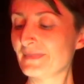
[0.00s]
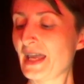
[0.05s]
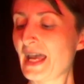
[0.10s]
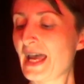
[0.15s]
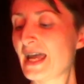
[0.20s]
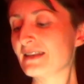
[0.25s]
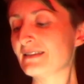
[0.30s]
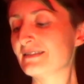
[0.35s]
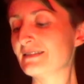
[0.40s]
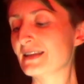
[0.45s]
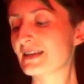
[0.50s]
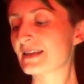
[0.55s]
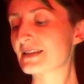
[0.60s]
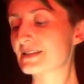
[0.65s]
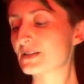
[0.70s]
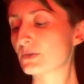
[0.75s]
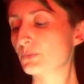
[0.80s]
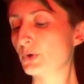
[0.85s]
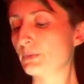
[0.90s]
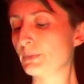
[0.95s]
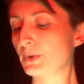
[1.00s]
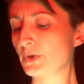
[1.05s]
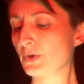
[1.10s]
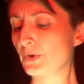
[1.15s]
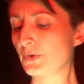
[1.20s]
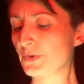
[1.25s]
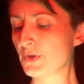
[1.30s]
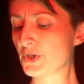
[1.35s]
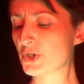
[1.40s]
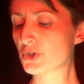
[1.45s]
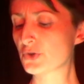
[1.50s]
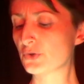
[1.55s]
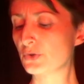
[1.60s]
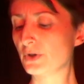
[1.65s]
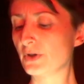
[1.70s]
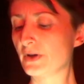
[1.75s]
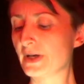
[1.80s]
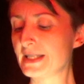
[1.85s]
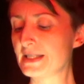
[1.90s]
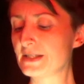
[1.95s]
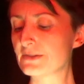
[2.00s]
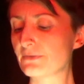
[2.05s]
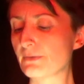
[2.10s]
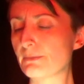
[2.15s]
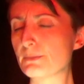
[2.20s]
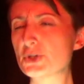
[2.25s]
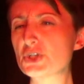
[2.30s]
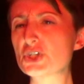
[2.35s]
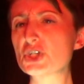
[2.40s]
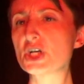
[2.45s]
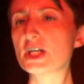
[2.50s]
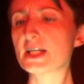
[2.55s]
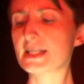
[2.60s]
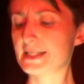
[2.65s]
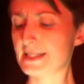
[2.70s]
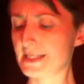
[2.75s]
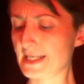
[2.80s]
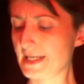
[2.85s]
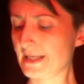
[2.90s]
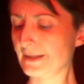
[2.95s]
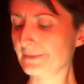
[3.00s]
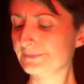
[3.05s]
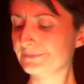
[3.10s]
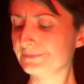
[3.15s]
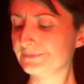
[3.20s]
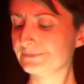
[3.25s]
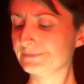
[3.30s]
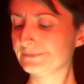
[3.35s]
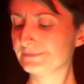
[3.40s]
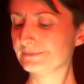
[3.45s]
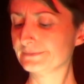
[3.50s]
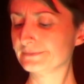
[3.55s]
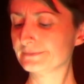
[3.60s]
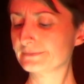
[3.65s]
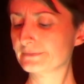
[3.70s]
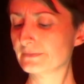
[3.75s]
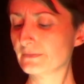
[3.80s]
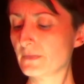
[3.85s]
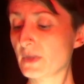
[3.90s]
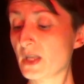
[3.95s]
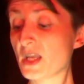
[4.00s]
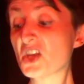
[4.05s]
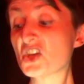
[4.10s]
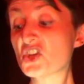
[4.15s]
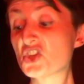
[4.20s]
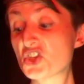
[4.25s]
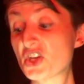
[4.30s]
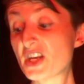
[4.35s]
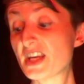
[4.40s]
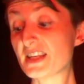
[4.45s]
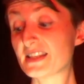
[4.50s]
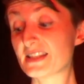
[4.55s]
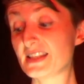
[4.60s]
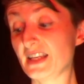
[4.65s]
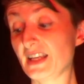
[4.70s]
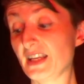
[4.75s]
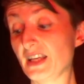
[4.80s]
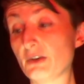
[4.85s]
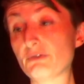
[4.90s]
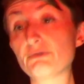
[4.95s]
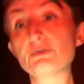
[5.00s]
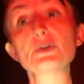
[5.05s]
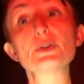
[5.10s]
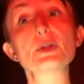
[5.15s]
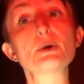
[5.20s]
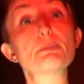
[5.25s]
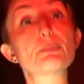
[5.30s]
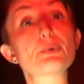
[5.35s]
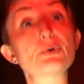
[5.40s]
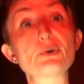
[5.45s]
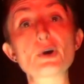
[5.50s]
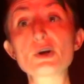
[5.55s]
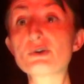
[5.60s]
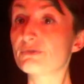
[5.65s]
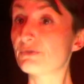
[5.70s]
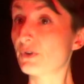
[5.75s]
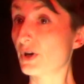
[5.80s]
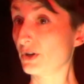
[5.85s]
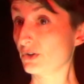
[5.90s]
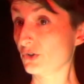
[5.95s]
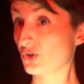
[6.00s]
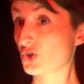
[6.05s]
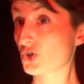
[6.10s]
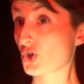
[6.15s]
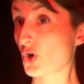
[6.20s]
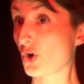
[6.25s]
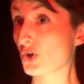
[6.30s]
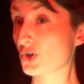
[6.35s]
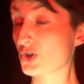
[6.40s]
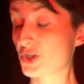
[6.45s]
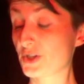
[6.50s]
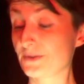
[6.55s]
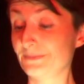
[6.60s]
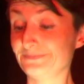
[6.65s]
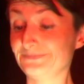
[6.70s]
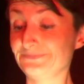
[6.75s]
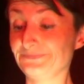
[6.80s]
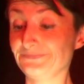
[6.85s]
Anne thinks the woman on the shoreline's from Jersey. She is here for the profile shot.